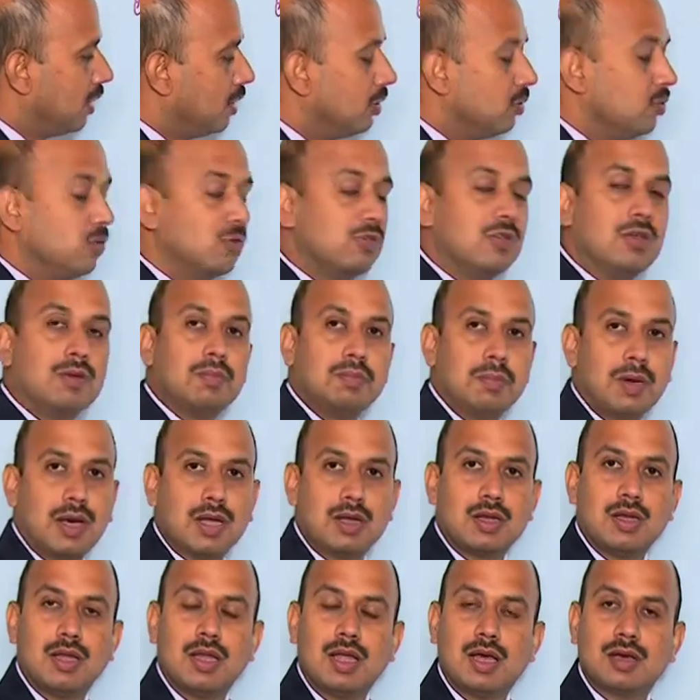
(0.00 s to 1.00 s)
using
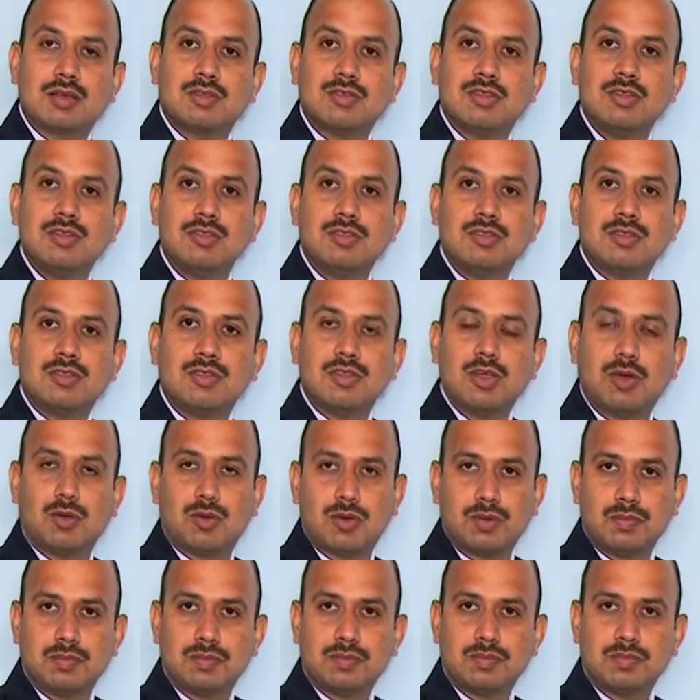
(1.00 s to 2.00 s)
parallel axis
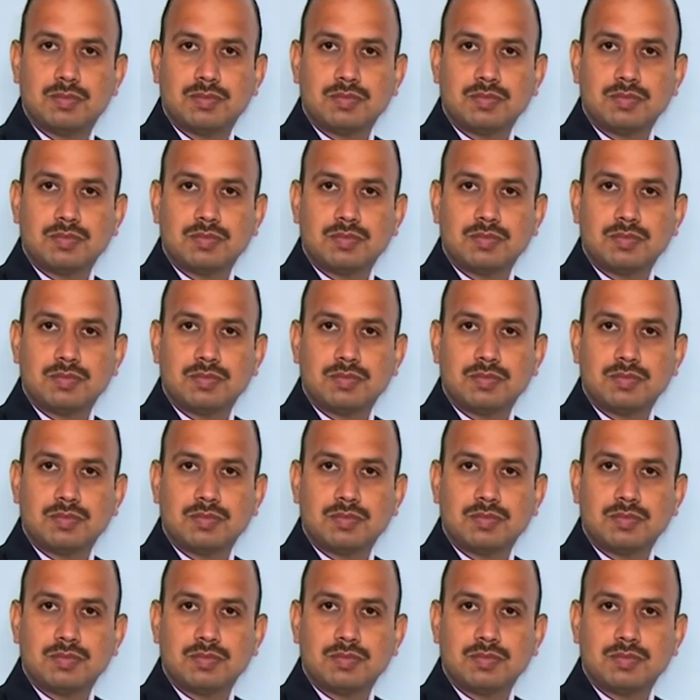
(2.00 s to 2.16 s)
theorem.